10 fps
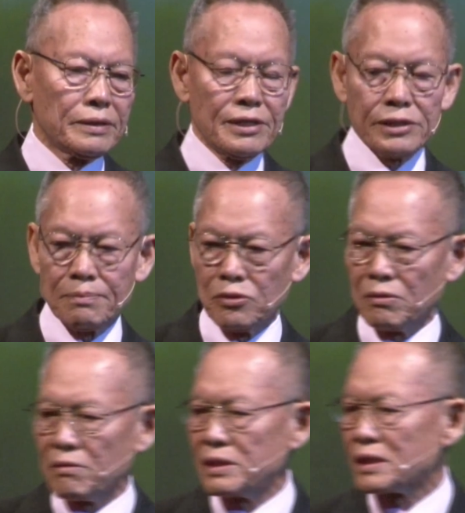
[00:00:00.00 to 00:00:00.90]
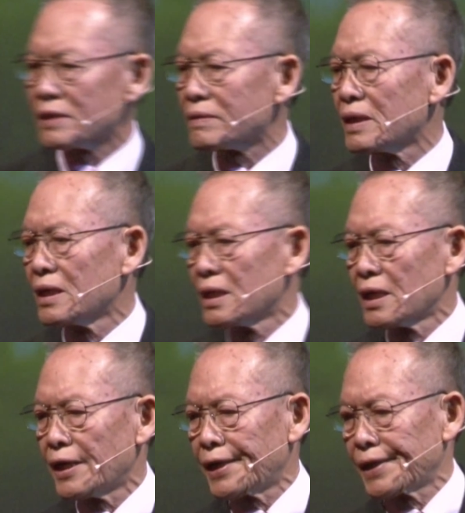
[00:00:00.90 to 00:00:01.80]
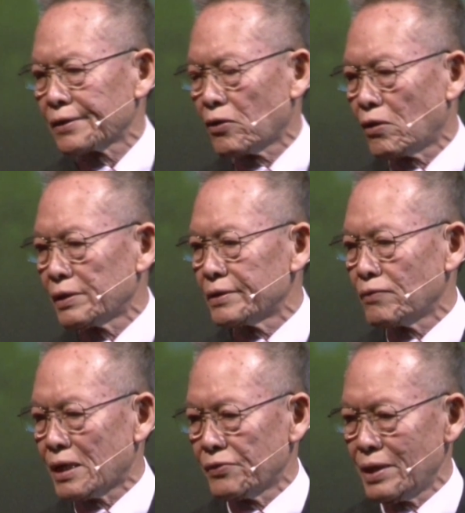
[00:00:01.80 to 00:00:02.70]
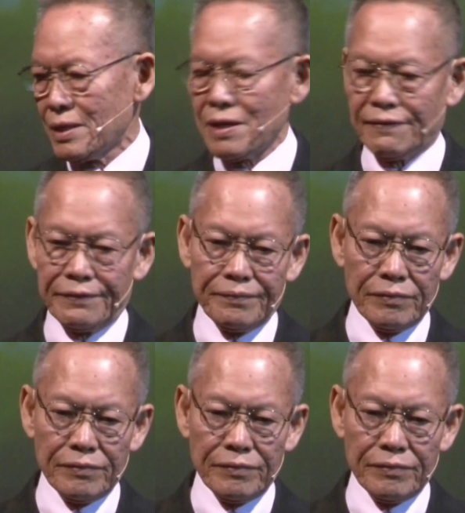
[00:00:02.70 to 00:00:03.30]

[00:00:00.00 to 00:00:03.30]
There is a book written uh, called One-Way Love.